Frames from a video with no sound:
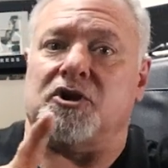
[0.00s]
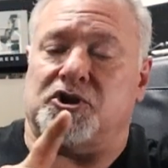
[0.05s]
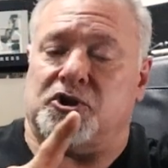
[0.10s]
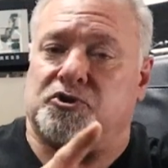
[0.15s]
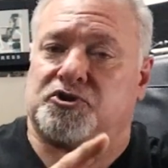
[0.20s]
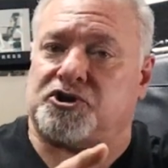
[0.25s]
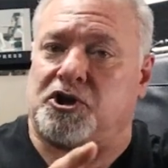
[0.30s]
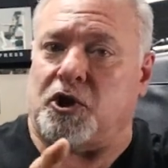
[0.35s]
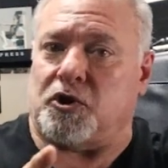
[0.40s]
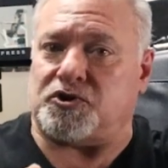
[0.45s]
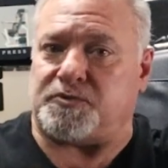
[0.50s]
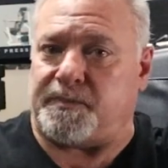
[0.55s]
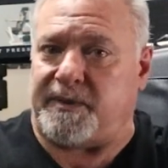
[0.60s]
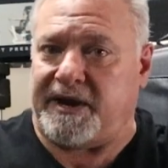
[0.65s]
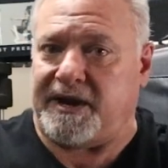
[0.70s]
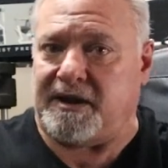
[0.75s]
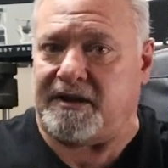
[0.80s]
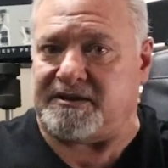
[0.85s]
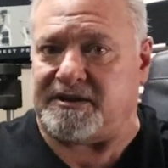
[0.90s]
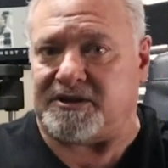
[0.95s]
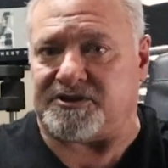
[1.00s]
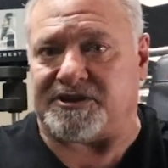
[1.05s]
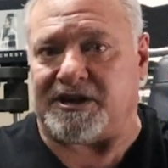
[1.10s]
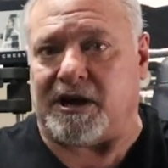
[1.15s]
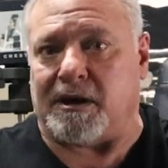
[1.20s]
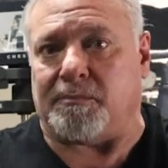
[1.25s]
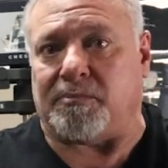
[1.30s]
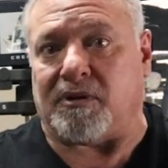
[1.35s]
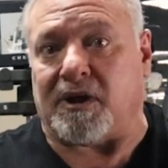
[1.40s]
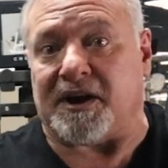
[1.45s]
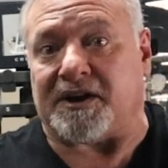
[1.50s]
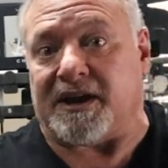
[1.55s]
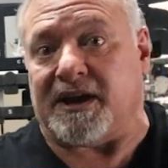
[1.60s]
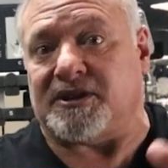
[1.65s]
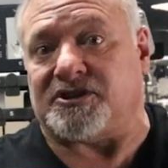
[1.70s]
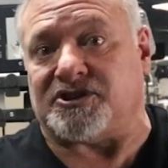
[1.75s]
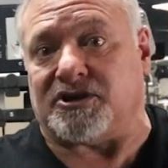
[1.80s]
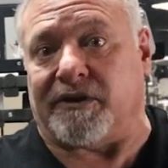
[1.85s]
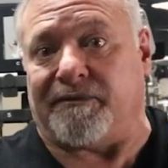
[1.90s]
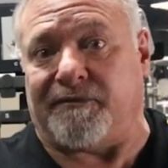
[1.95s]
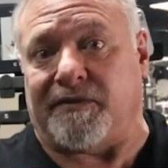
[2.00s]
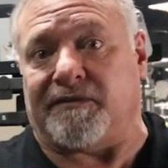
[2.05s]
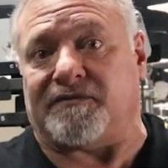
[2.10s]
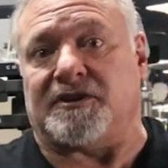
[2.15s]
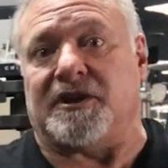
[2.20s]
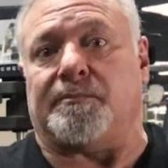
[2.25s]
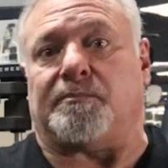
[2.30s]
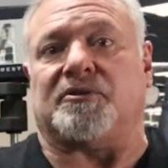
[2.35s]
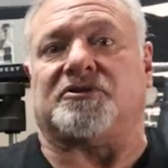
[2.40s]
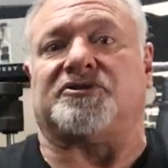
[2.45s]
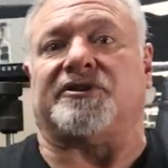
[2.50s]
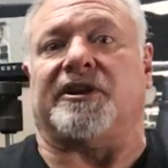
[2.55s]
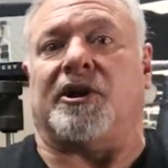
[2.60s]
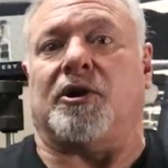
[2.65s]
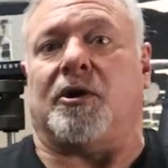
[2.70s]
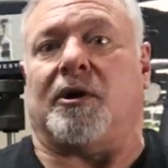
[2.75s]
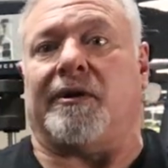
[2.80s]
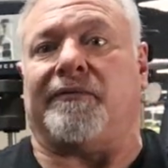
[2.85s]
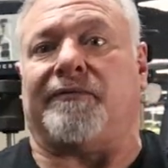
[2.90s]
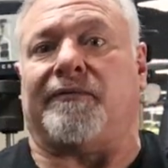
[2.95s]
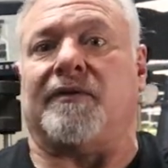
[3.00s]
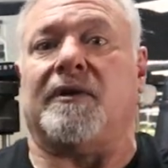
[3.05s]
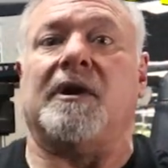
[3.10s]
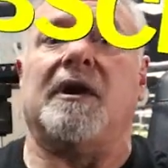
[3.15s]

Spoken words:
Use Coach P in the discount block, get yourself 15% off.